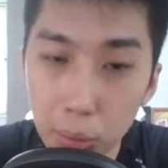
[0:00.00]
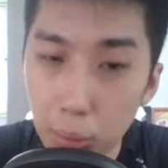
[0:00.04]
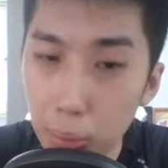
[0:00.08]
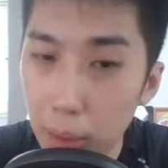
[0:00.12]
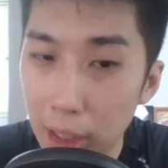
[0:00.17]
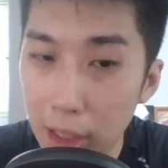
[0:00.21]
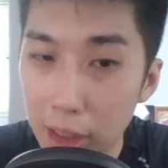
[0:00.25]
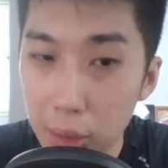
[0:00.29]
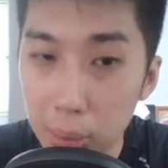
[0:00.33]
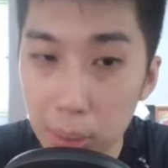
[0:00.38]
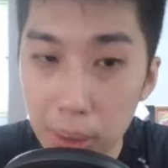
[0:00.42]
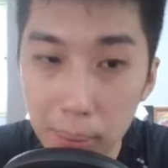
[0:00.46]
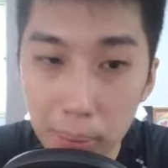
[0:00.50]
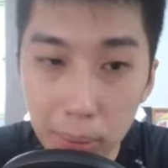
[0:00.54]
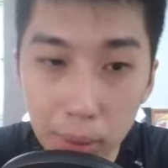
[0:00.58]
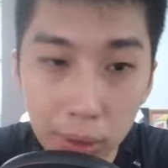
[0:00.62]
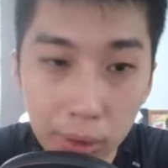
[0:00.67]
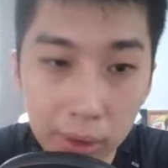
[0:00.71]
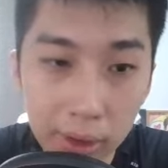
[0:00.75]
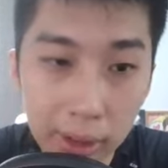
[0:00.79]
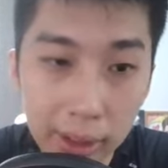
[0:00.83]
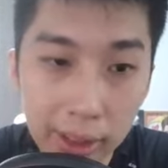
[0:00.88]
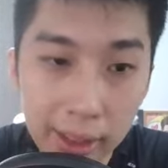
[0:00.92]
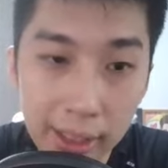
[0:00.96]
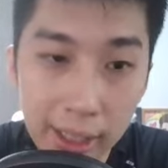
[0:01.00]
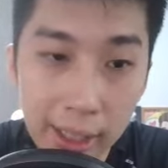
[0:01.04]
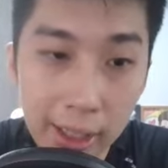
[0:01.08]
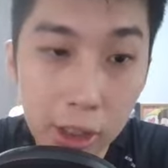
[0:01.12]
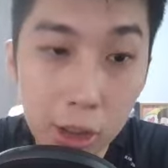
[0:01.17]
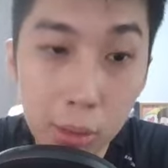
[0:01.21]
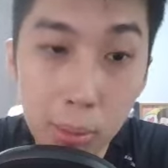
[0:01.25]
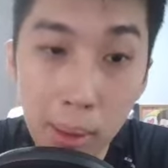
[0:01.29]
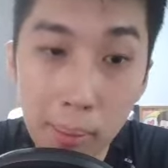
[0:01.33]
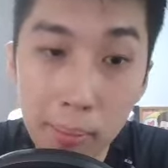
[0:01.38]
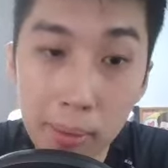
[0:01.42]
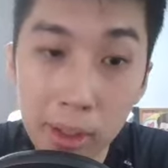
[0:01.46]
much people in there,
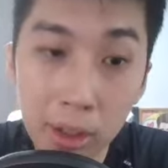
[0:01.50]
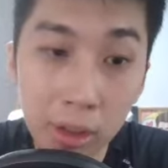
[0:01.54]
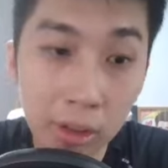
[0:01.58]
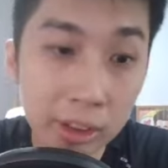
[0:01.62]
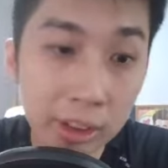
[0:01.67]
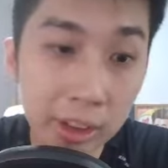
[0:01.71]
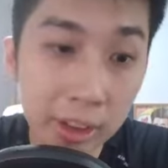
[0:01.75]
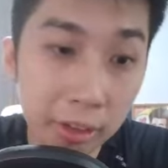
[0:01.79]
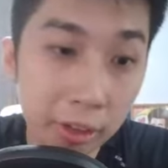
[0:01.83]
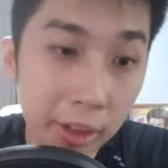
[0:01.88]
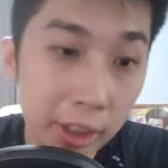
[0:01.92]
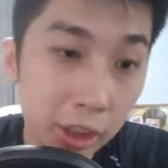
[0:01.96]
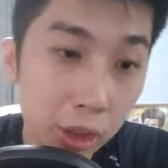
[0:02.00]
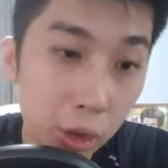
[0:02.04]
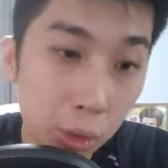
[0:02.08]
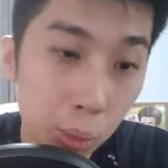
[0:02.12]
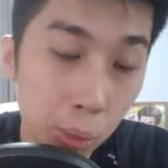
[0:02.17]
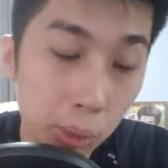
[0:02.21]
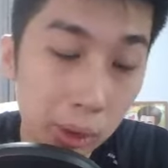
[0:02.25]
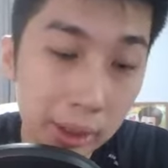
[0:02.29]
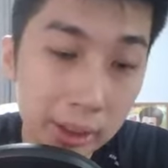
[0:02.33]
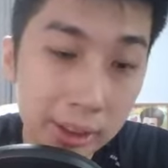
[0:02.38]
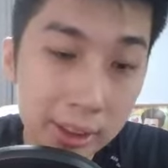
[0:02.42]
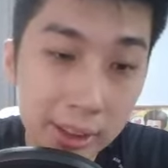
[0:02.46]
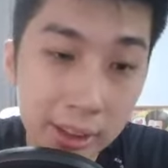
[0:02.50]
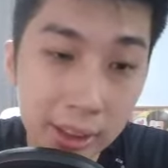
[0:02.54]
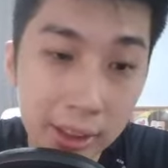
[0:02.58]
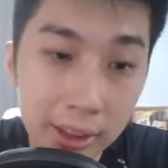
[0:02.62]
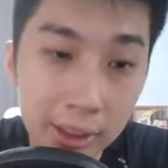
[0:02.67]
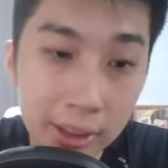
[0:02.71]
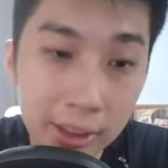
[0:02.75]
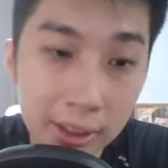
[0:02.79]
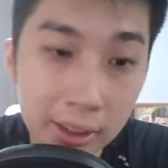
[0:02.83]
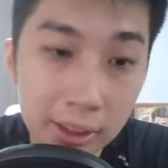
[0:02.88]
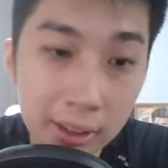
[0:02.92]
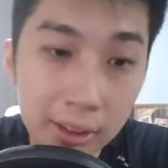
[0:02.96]
you might be considering towards
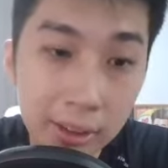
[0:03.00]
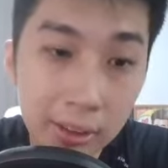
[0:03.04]
the